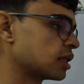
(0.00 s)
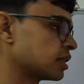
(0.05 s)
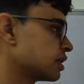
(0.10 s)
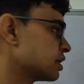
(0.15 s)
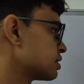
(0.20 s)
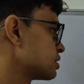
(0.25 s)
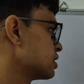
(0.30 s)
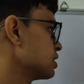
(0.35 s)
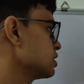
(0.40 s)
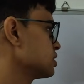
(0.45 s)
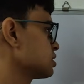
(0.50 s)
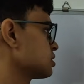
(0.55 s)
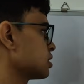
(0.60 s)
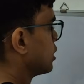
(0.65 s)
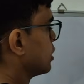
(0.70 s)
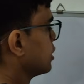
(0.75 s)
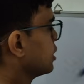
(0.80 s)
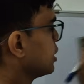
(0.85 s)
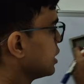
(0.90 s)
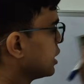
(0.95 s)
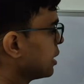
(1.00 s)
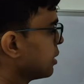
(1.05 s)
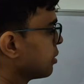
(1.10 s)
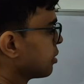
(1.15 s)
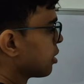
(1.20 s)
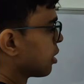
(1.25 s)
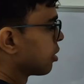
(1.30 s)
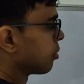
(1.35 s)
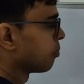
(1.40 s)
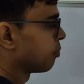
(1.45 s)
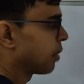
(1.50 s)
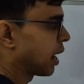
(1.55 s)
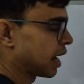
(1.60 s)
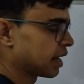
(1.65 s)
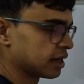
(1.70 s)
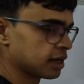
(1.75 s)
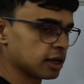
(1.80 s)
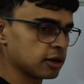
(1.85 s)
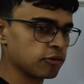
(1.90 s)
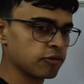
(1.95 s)
This is the
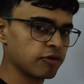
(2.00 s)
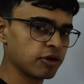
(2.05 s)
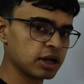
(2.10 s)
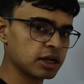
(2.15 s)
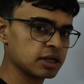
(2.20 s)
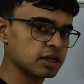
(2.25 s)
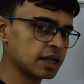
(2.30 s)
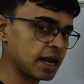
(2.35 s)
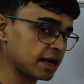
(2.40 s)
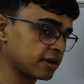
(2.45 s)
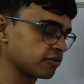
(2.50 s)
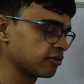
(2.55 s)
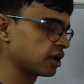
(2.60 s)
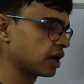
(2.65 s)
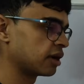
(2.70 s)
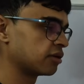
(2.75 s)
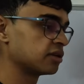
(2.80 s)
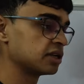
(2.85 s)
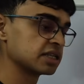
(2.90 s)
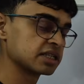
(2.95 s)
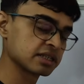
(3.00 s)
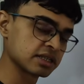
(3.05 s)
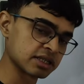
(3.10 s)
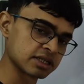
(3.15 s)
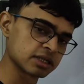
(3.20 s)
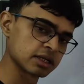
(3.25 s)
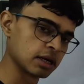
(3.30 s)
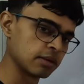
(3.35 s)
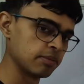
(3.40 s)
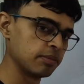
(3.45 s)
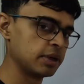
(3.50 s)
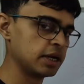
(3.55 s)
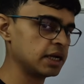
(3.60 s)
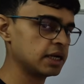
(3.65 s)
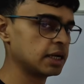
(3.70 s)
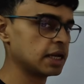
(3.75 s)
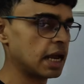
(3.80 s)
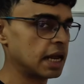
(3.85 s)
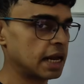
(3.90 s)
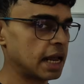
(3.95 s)
pattern 1 that we have discussed
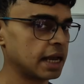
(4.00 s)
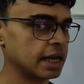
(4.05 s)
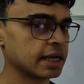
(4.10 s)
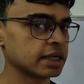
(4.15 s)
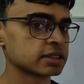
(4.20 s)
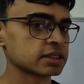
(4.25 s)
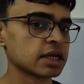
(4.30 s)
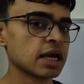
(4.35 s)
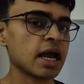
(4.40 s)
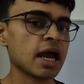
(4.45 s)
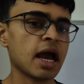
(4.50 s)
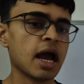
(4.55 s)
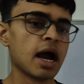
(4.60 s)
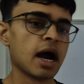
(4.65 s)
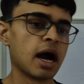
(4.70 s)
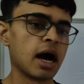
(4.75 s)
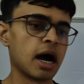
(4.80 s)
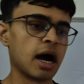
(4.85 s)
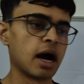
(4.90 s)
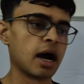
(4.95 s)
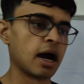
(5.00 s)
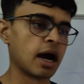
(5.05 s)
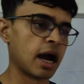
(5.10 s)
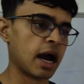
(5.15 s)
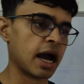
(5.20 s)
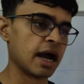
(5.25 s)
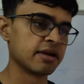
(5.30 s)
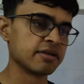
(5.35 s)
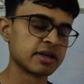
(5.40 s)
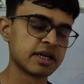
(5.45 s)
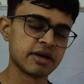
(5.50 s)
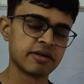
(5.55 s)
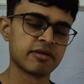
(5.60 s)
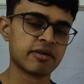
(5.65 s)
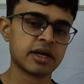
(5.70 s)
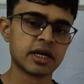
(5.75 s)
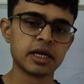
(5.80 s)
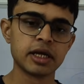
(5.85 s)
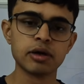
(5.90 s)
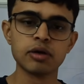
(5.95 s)
completely, and I guess I have
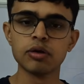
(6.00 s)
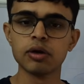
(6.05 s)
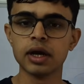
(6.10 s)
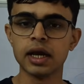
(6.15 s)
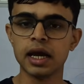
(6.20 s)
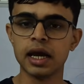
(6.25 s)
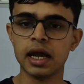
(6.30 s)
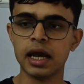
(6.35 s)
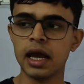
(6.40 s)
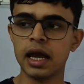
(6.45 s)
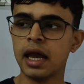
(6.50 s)
given you